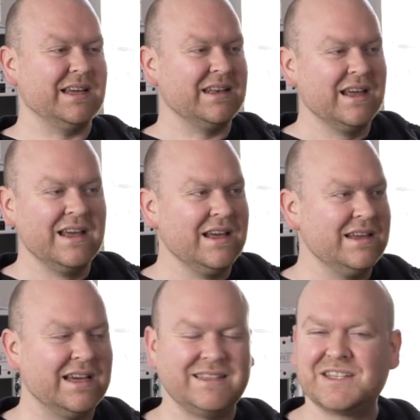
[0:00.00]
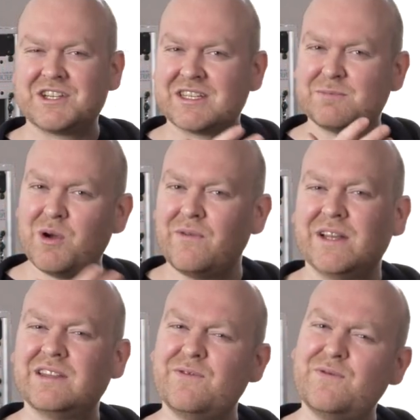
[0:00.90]
And yeah, they're just
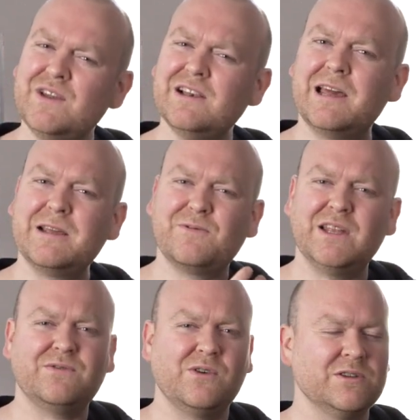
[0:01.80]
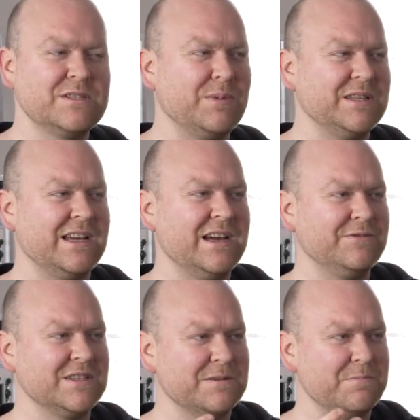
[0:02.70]
perfect. They feel like flat wounds, but they
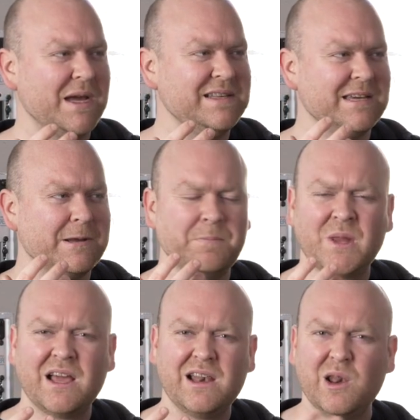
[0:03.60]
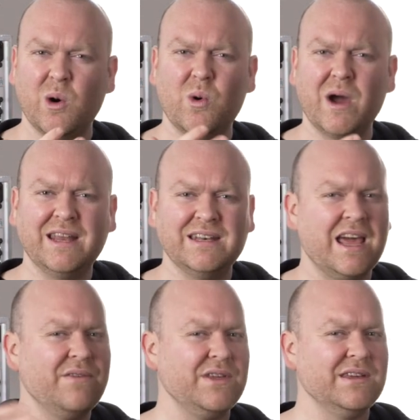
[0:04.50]
have this amazing low and
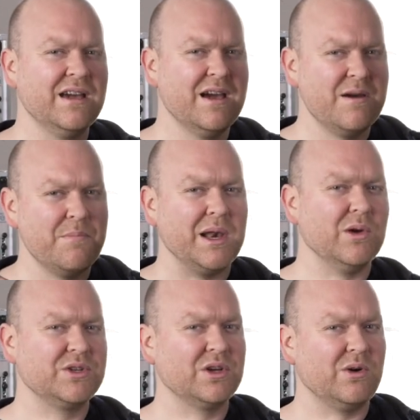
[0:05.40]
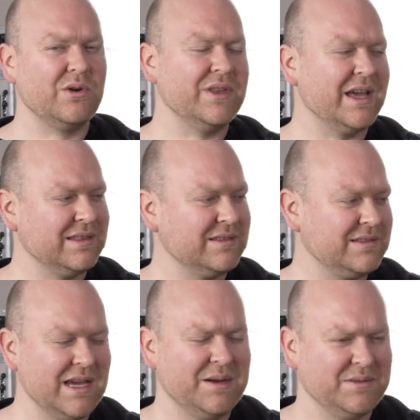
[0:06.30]
heavy mellow tone, and
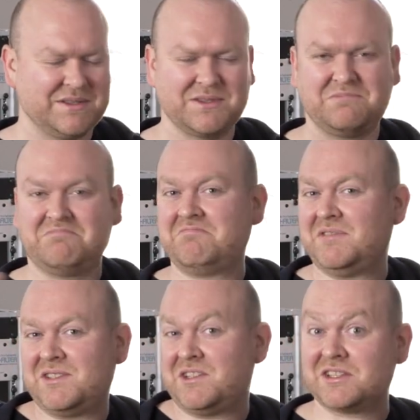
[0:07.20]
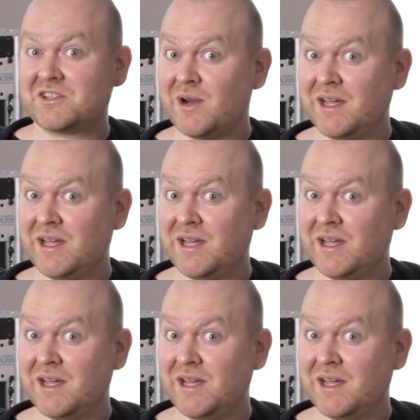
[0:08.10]
yeah, it's just